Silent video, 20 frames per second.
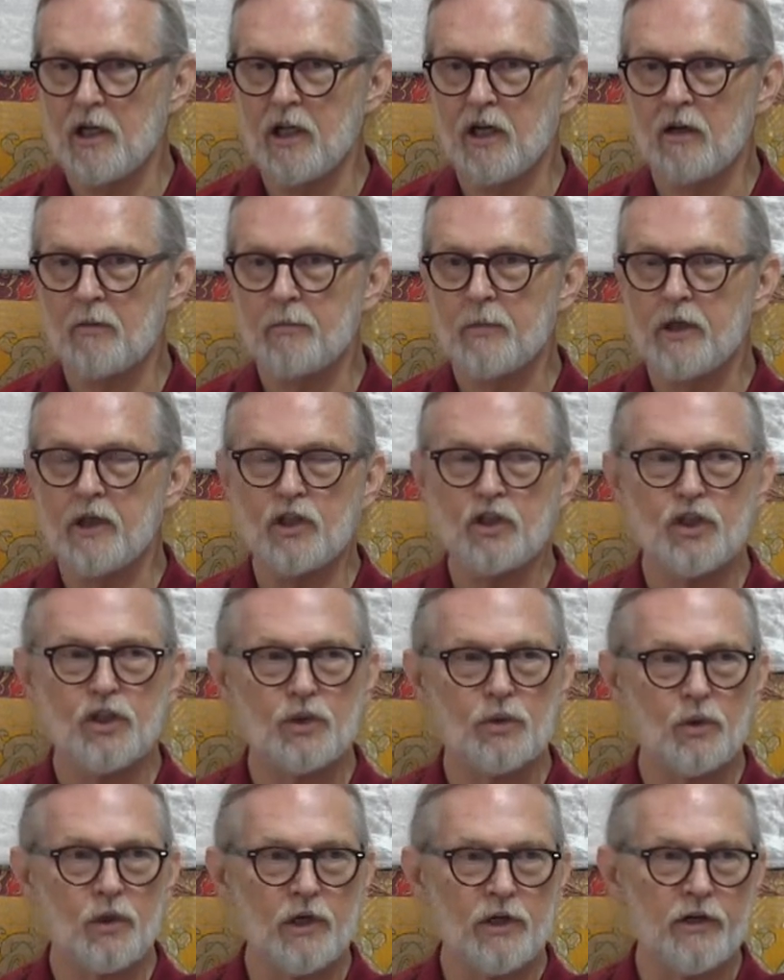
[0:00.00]
a little bit
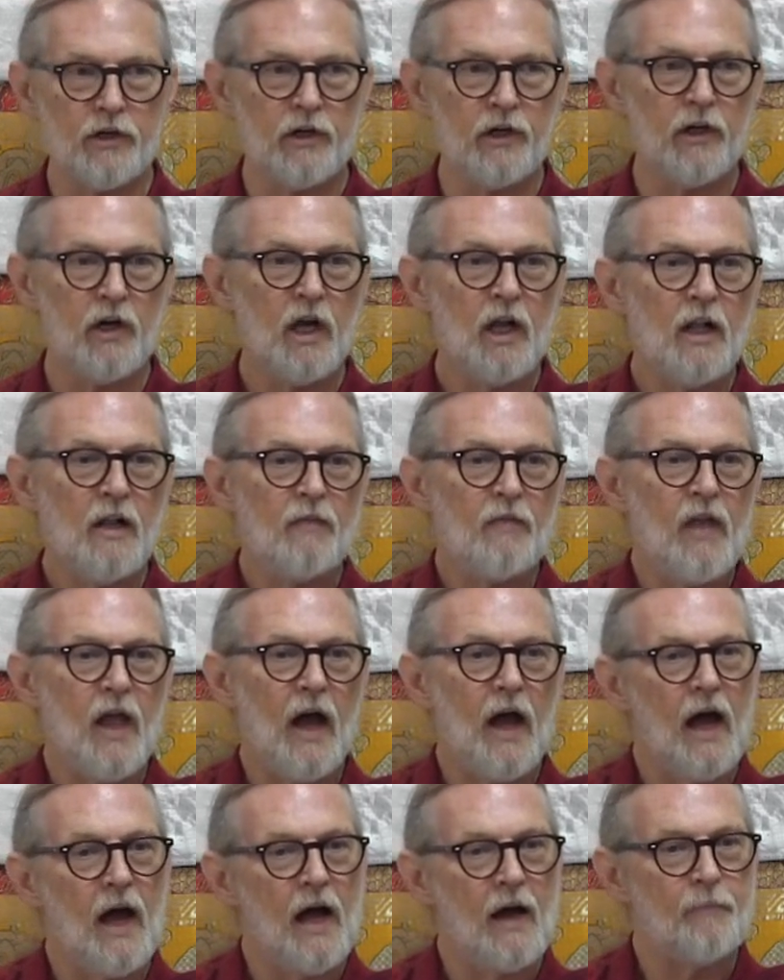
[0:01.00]
shorter,
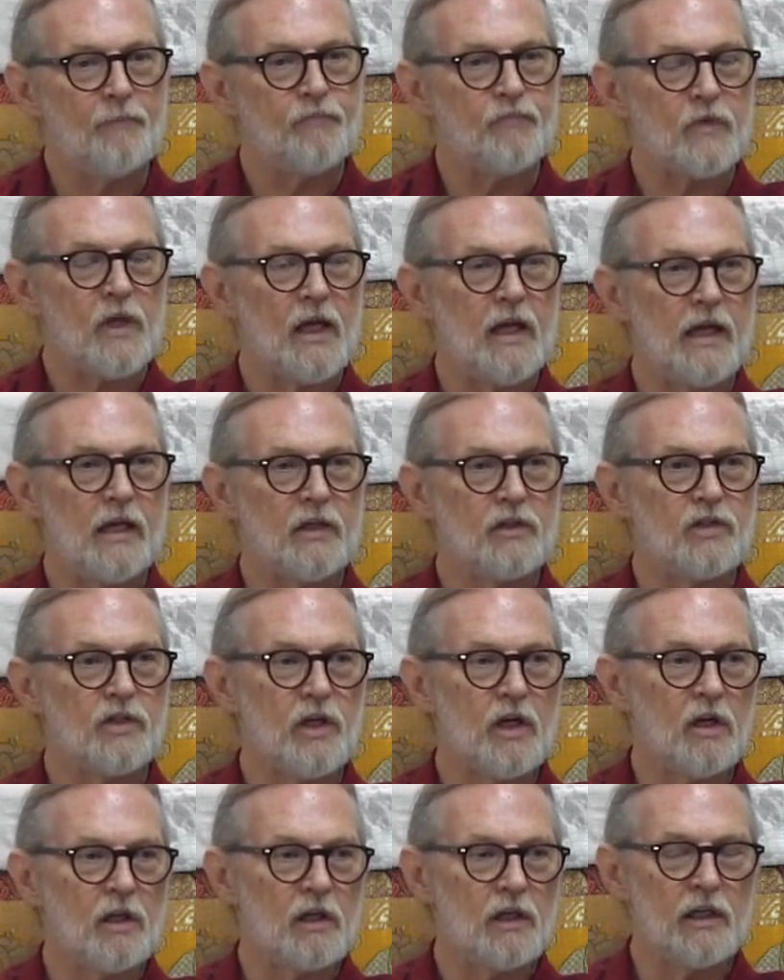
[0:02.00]
and
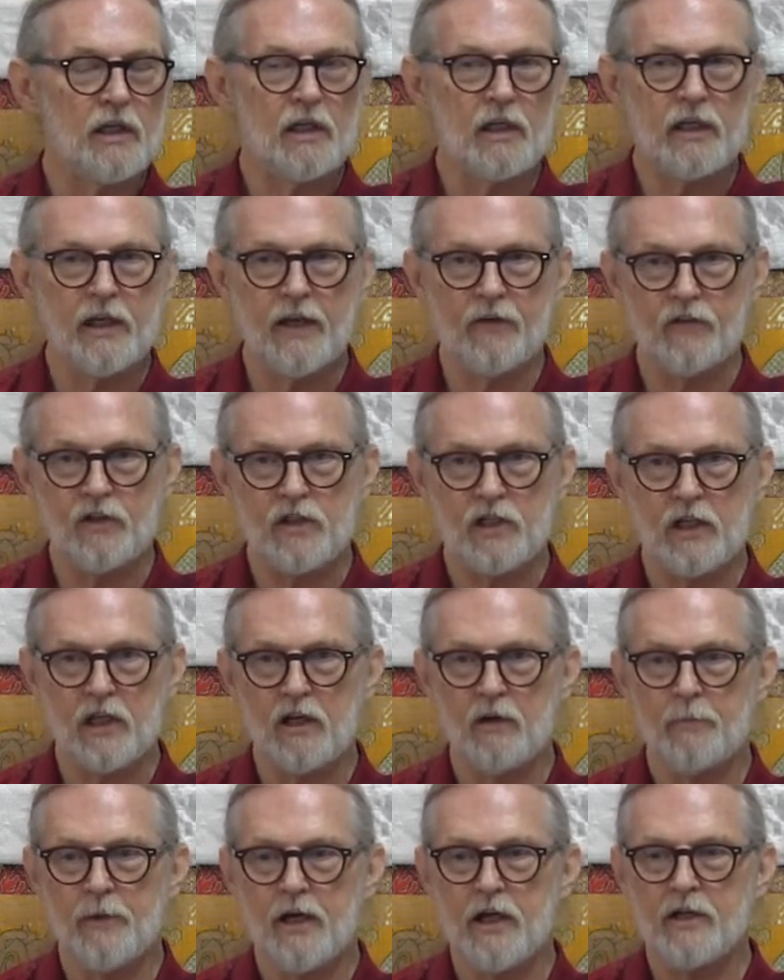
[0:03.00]
so give us a
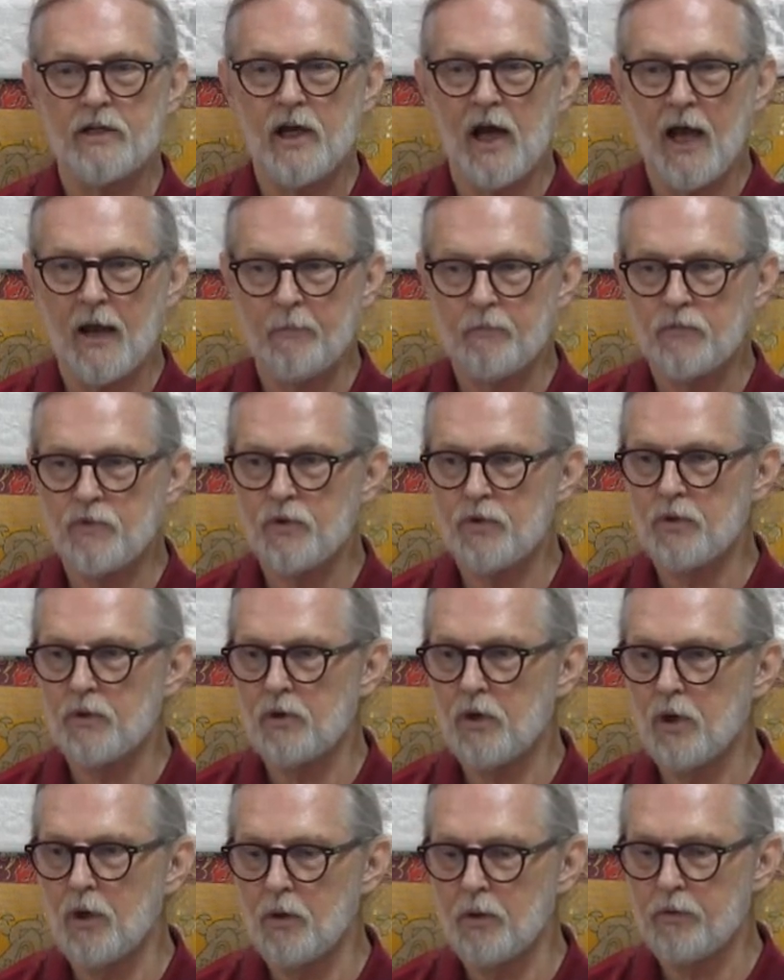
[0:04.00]
little bit of time to
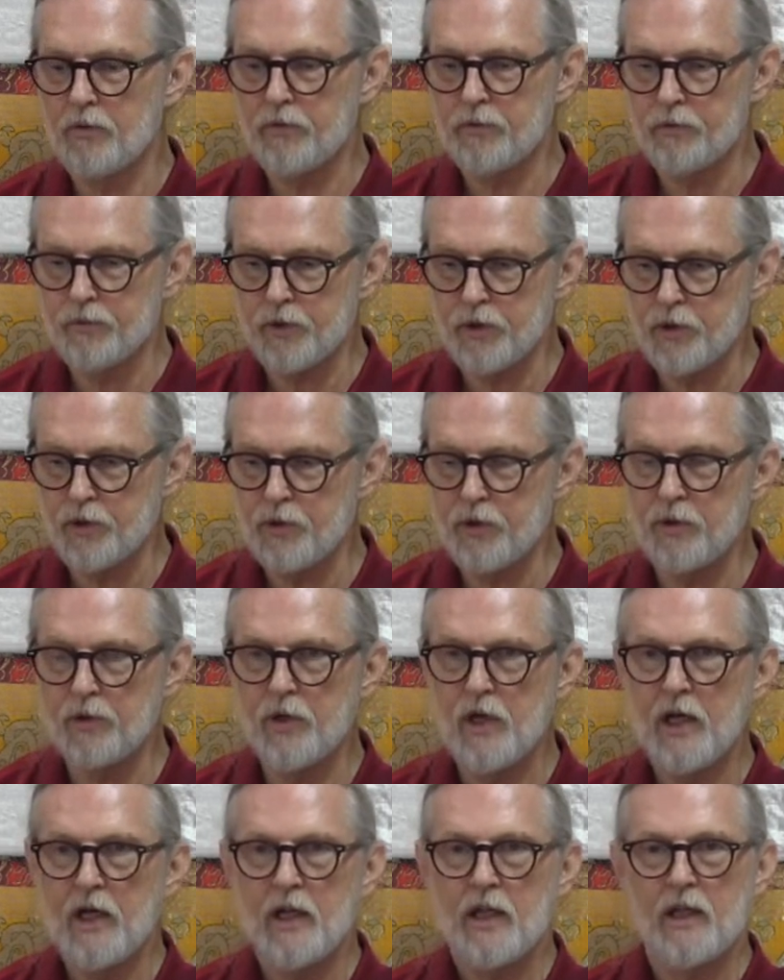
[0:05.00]
go through